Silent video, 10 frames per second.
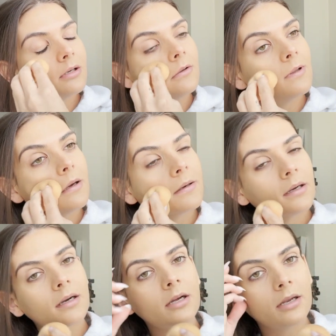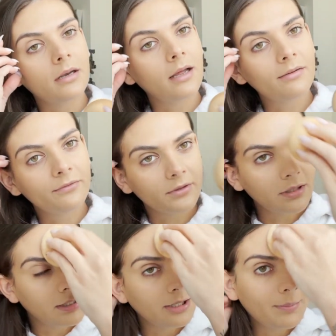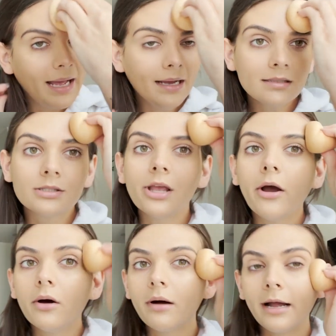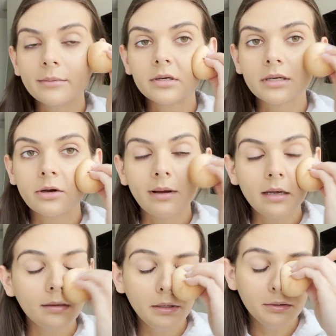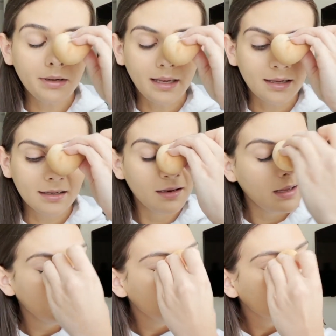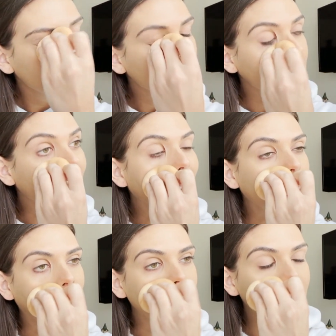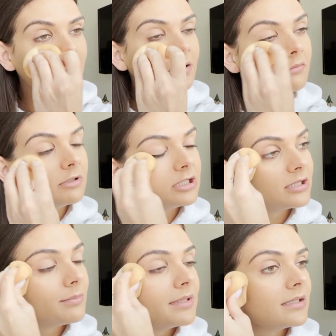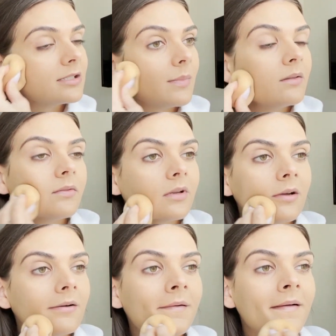no longer good enough for a good back, so I'm going to quit on you and ruin your month, which is the busiest month for you.